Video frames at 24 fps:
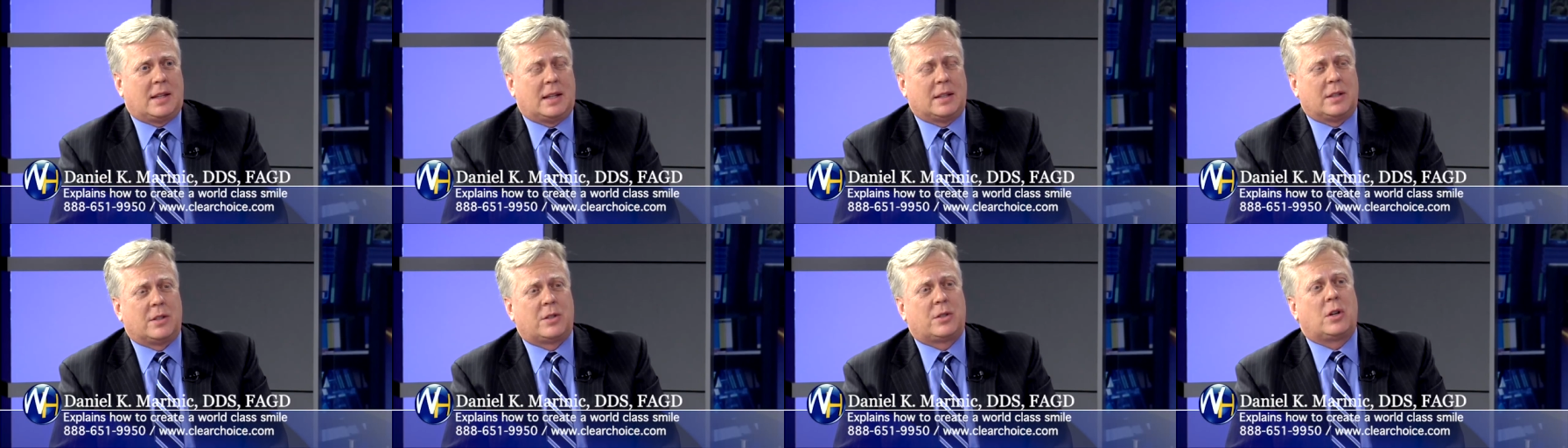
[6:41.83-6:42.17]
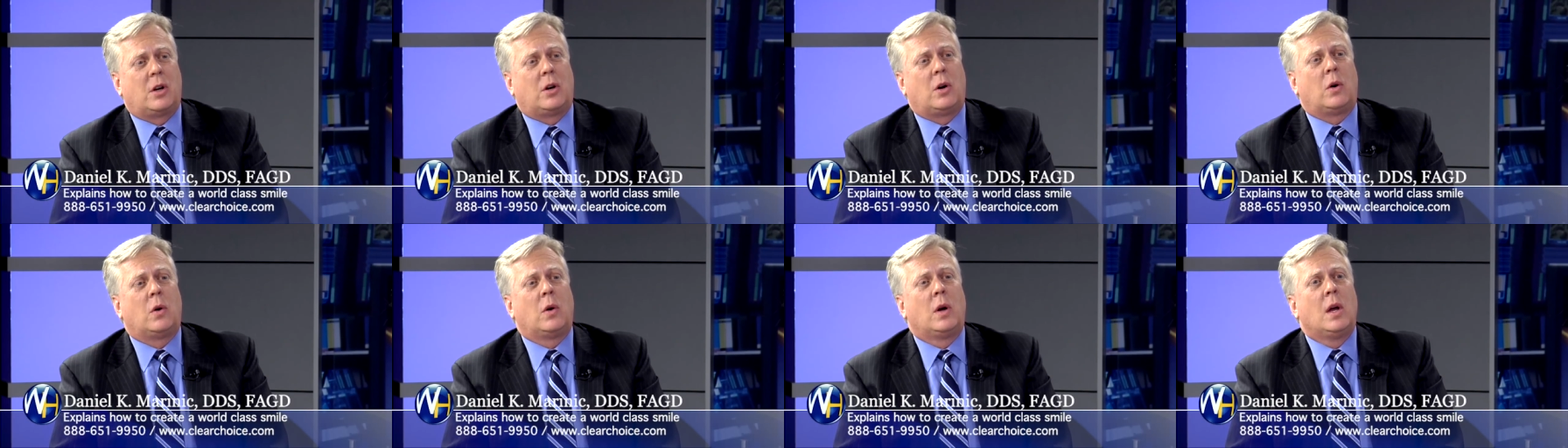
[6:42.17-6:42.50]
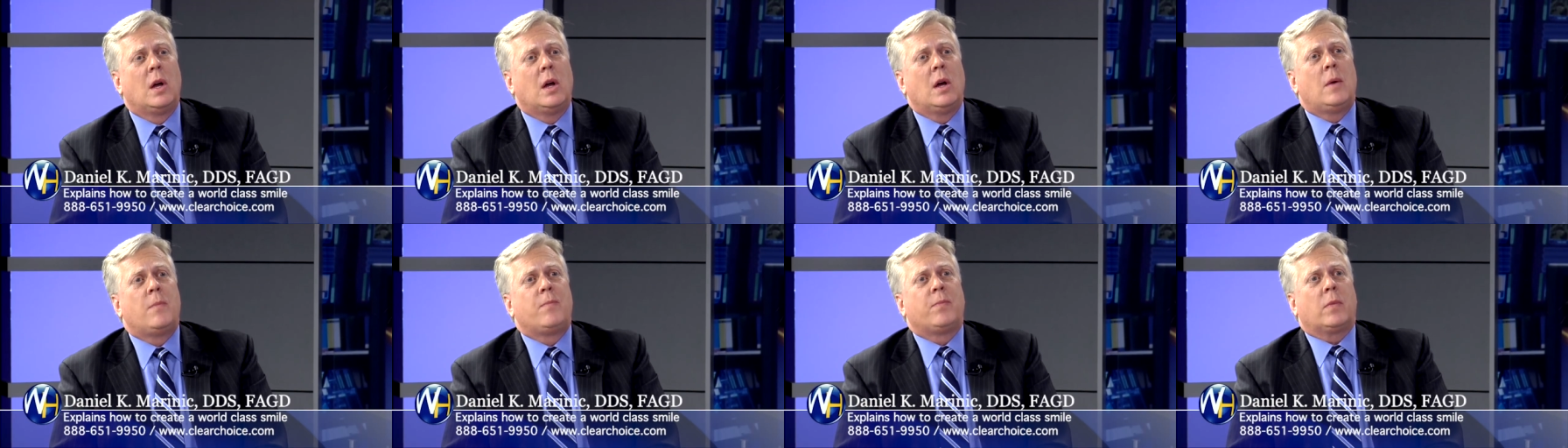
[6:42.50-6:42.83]
And so
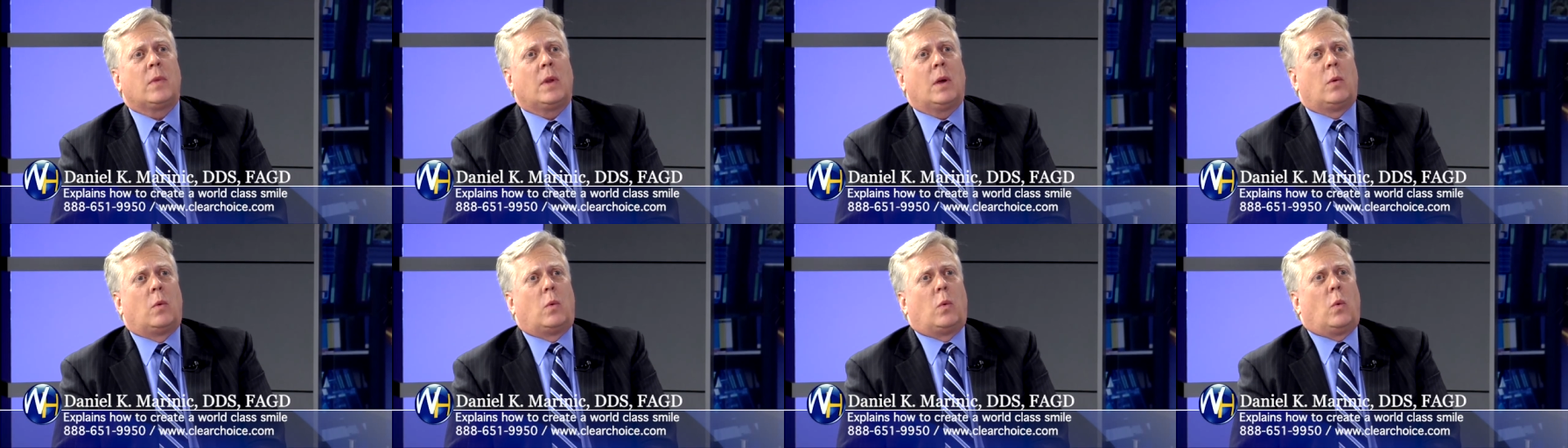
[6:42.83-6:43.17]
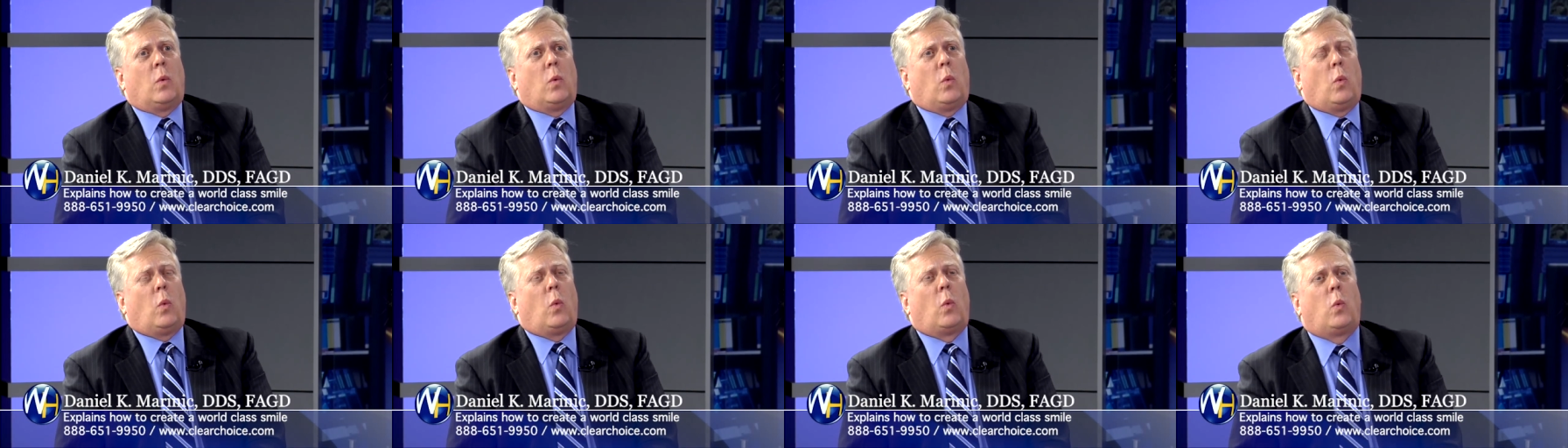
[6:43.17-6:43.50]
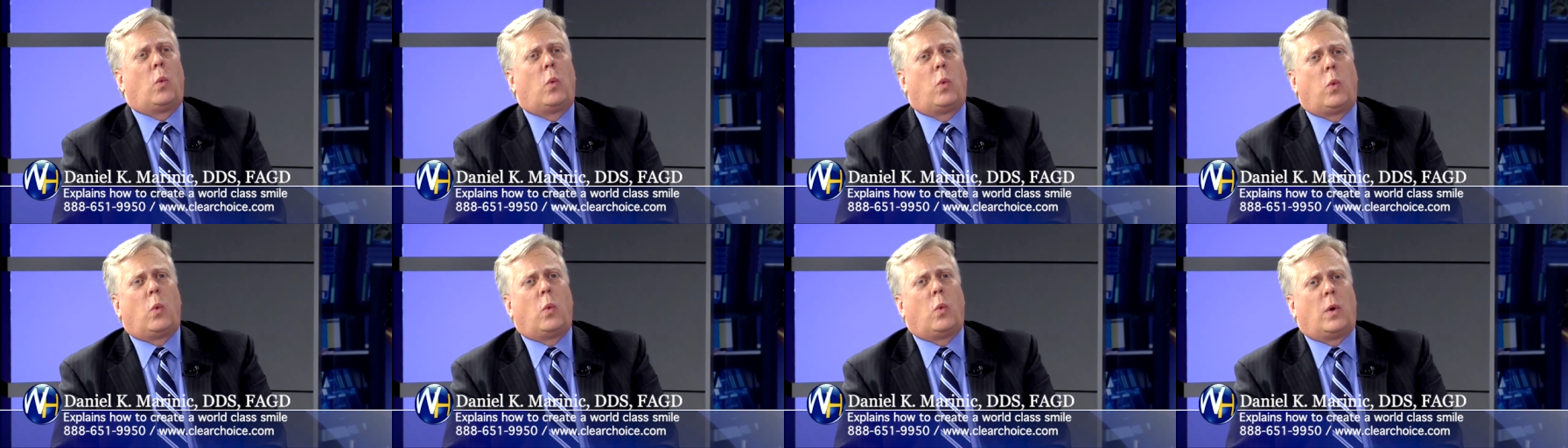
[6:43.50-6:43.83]

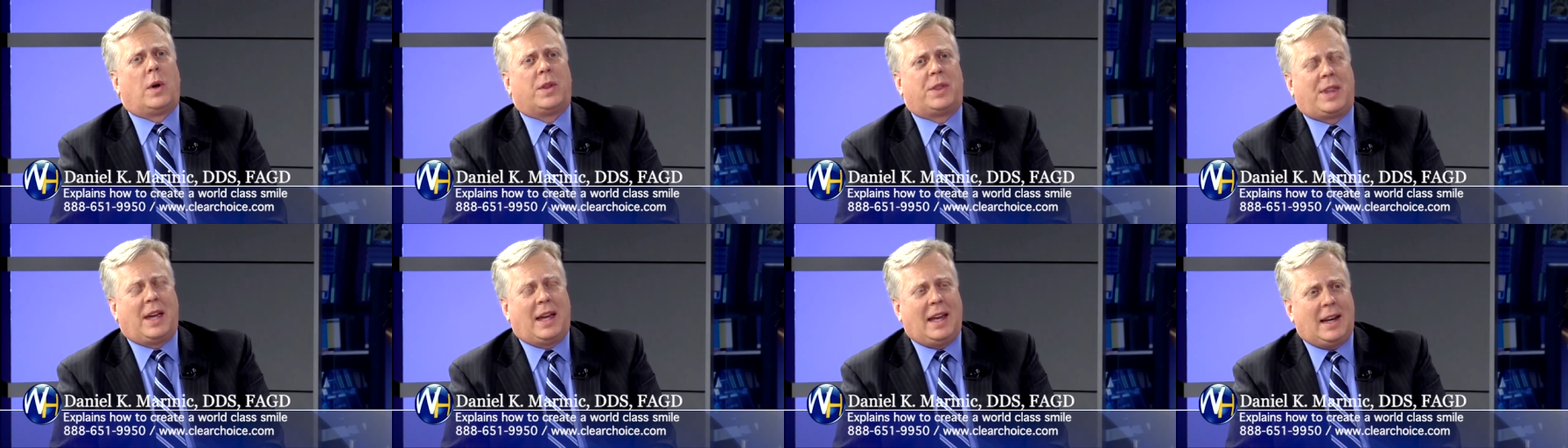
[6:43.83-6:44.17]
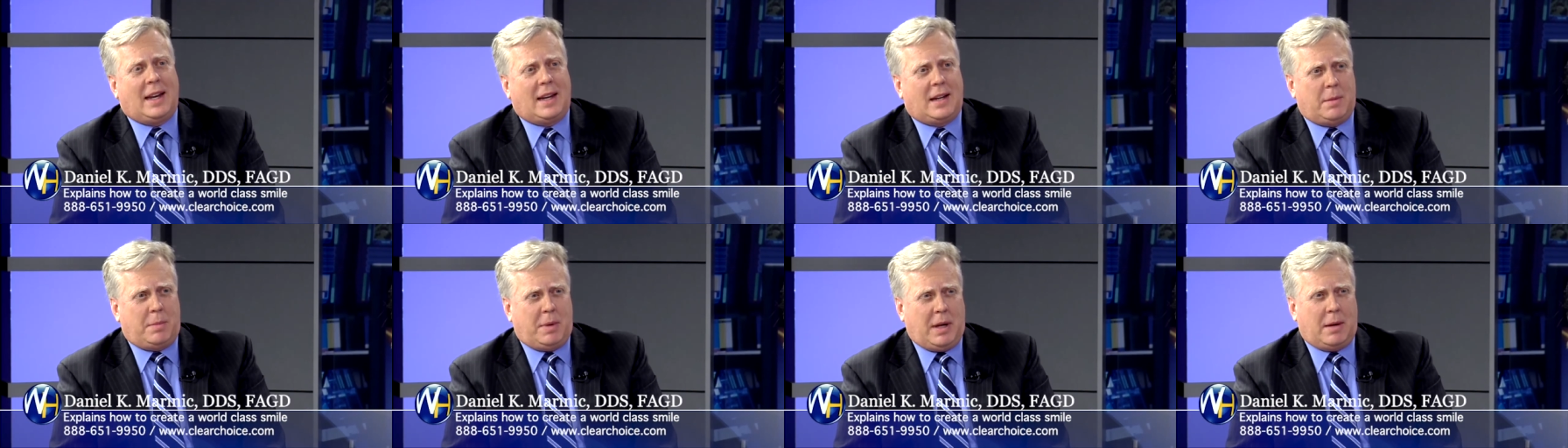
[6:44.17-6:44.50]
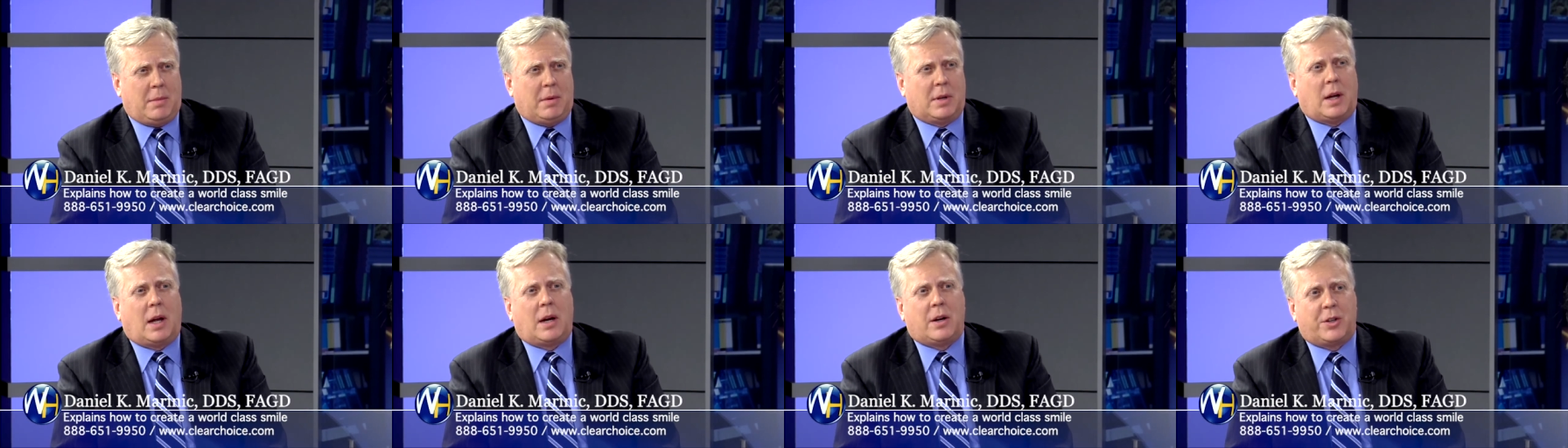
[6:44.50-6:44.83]
what they need to be
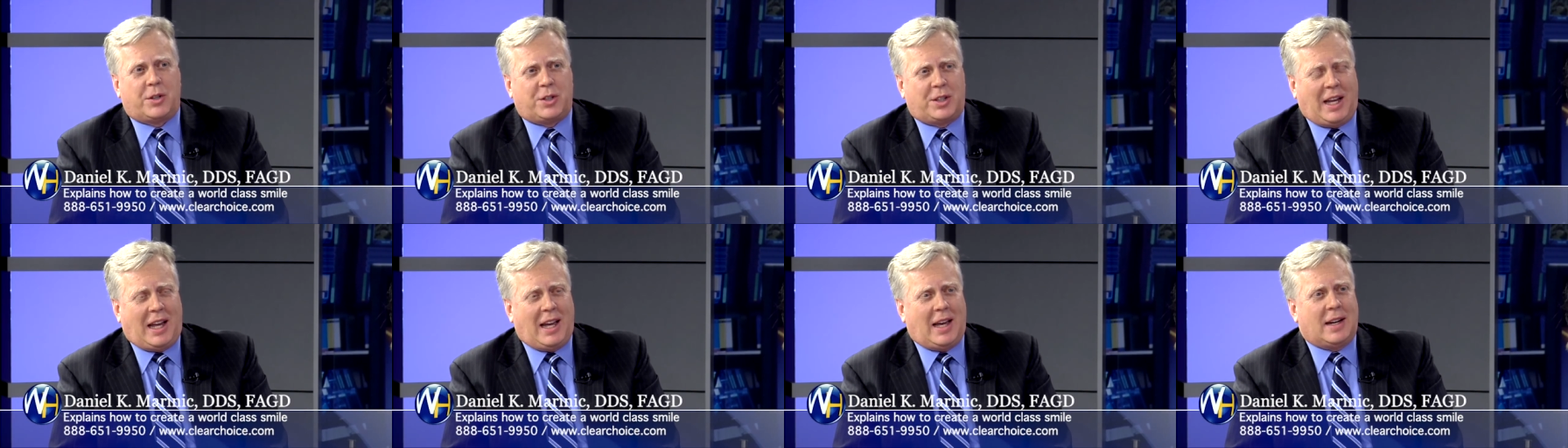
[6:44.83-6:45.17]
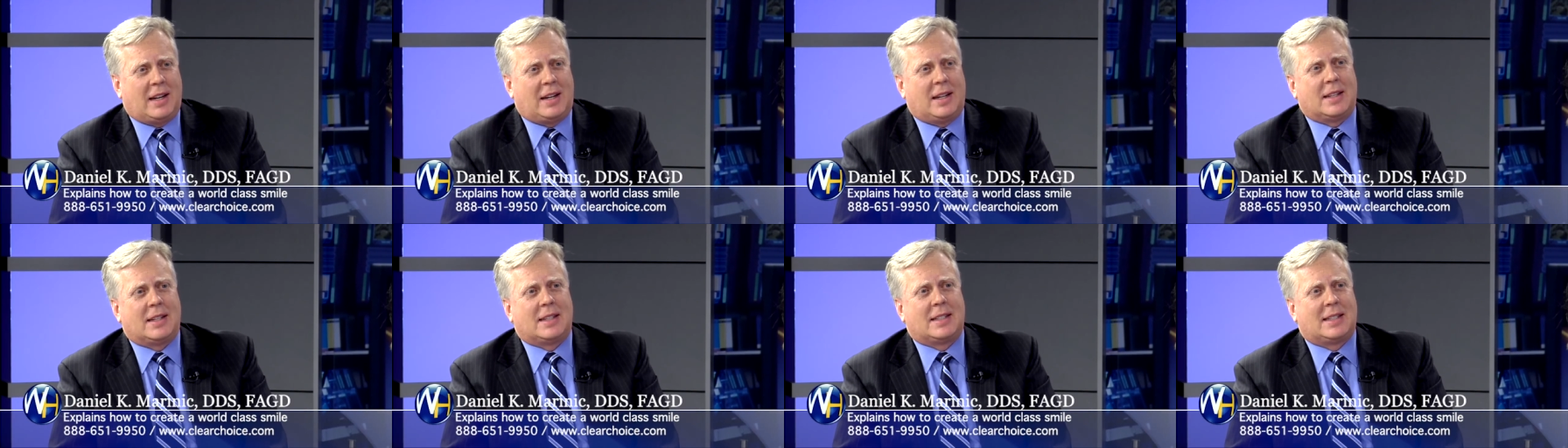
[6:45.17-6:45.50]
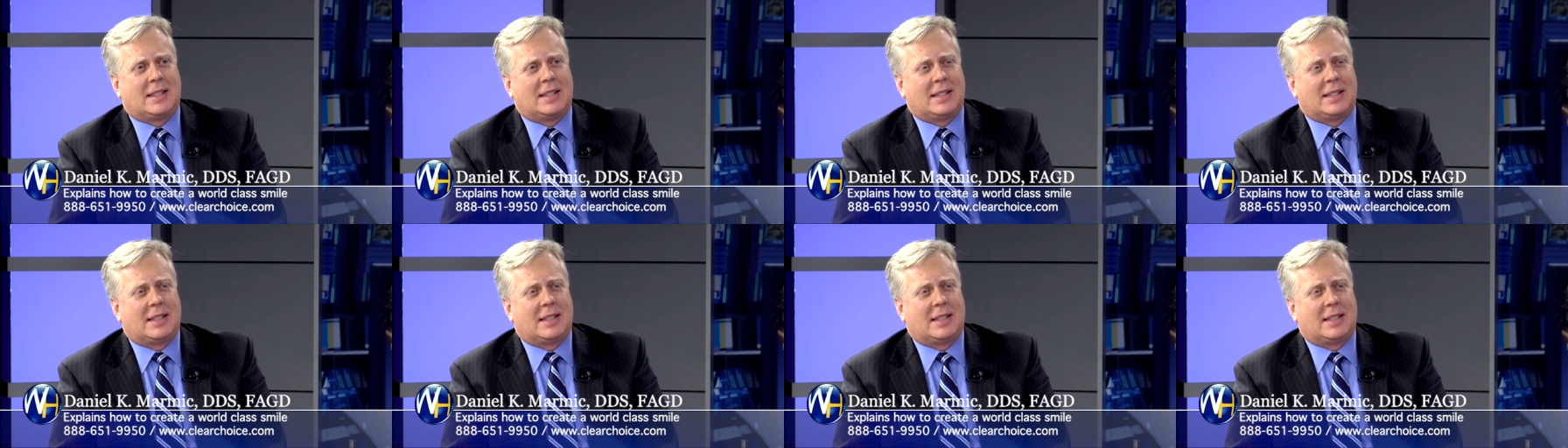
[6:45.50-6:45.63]
able to understand is,